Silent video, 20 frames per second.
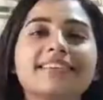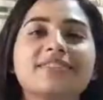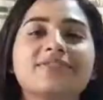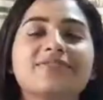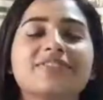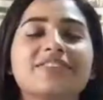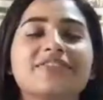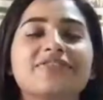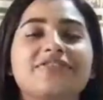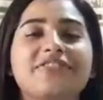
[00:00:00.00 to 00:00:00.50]
the
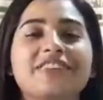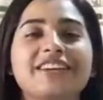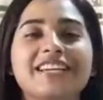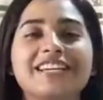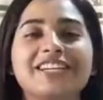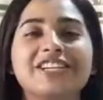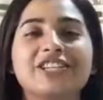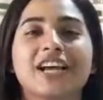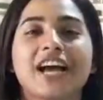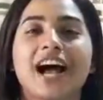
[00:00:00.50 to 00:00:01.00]

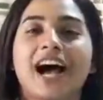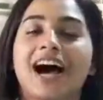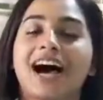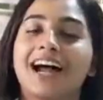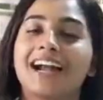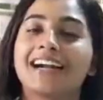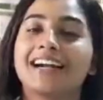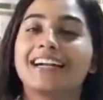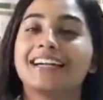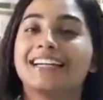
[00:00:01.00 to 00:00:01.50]
PMS.
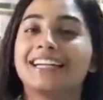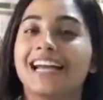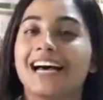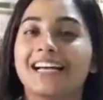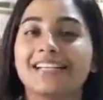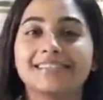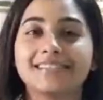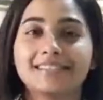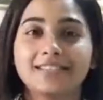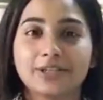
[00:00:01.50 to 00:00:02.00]
Our
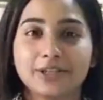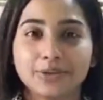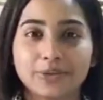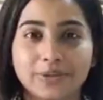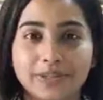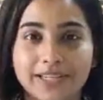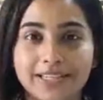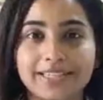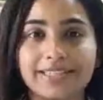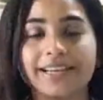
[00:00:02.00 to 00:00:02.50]
last
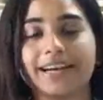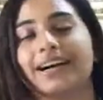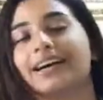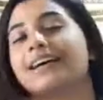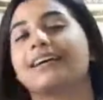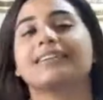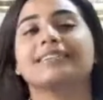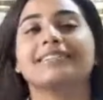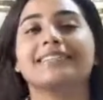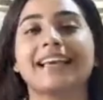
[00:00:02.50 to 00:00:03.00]
unit,
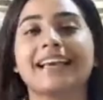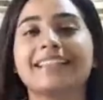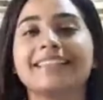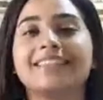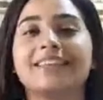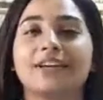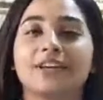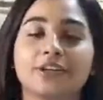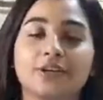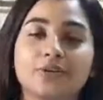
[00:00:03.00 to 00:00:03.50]

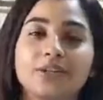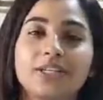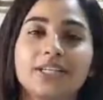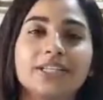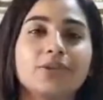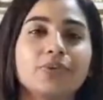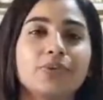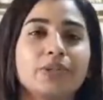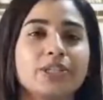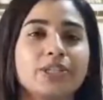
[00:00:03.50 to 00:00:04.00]
10th
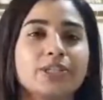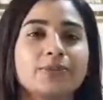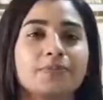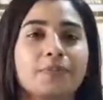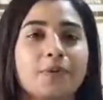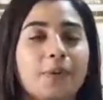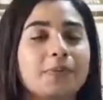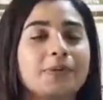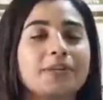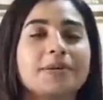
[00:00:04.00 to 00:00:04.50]
unit, which is
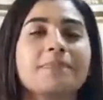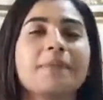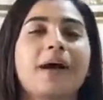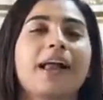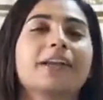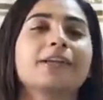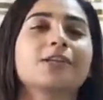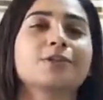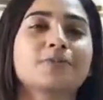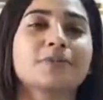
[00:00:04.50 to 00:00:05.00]
property
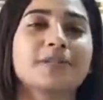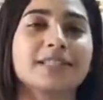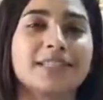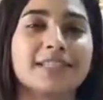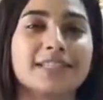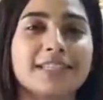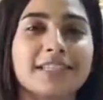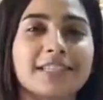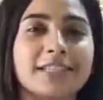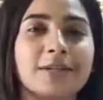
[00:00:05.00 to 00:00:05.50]
management
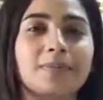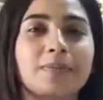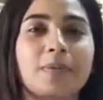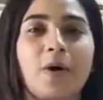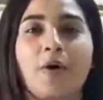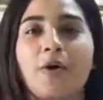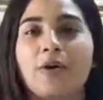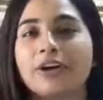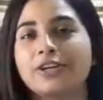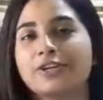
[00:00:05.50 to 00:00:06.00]
system,
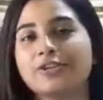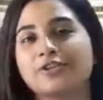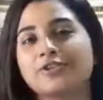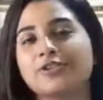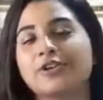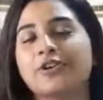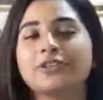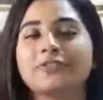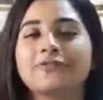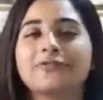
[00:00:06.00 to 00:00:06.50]
or in
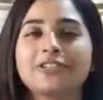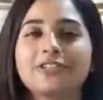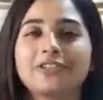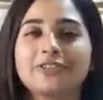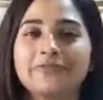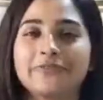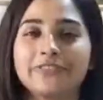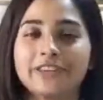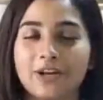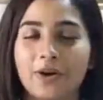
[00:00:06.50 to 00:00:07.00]
short
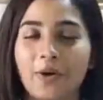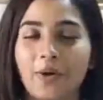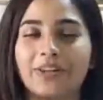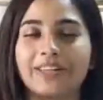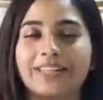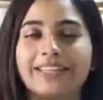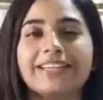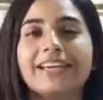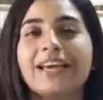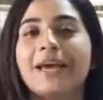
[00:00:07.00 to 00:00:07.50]
we call
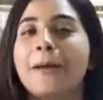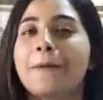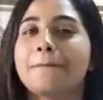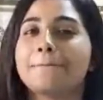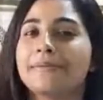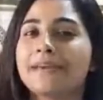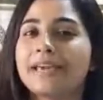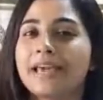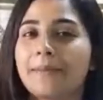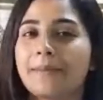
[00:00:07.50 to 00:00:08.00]
it
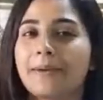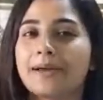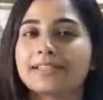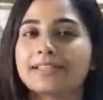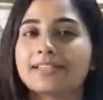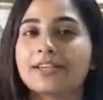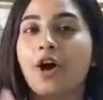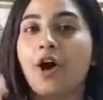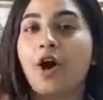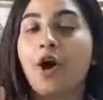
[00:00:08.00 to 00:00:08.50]

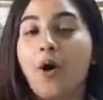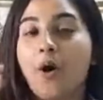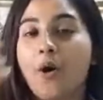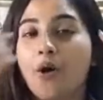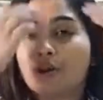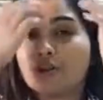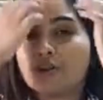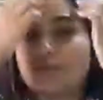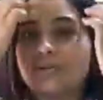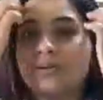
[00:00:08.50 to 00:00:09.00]
PMS.
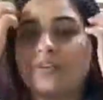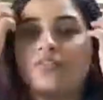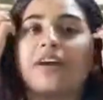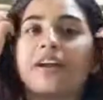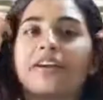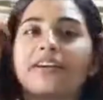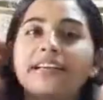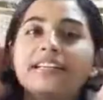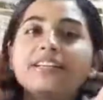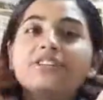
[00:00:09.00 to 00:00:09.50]
Also, a
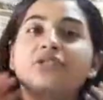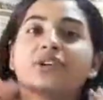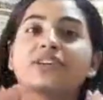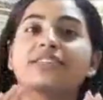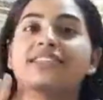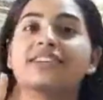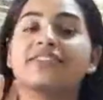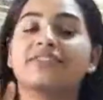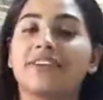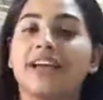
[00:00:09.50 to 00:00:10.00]
very
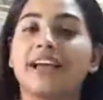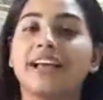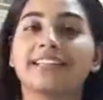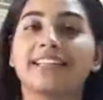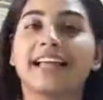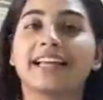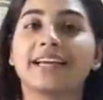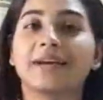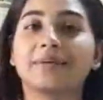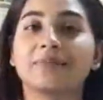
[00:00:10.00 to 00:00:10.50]
interesting fact
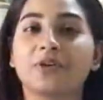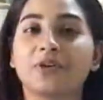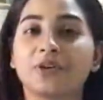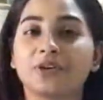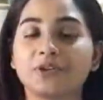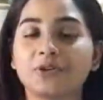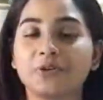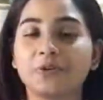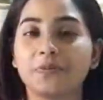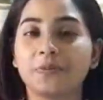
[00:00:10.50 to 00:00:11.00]
that I'm
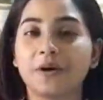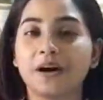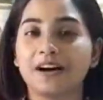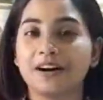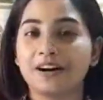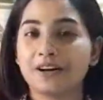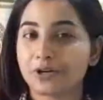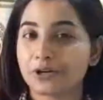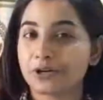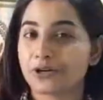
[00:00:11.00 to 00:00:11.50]
going to
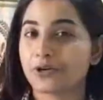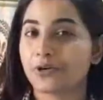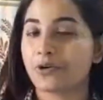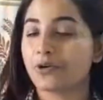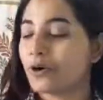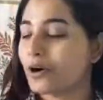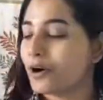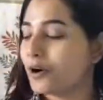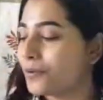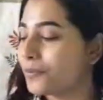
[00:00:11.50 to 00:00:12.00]
share
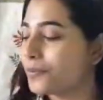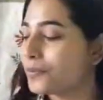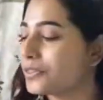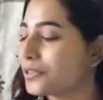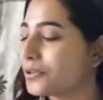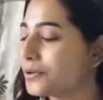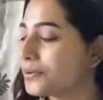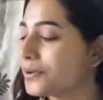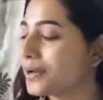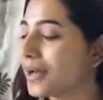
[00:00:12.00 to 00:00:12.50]

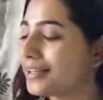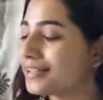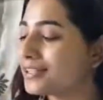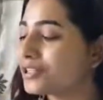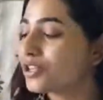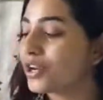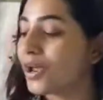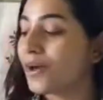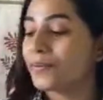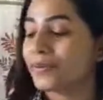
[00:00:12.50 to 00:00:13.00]
with you
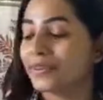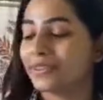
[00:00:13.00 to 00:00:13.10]
guys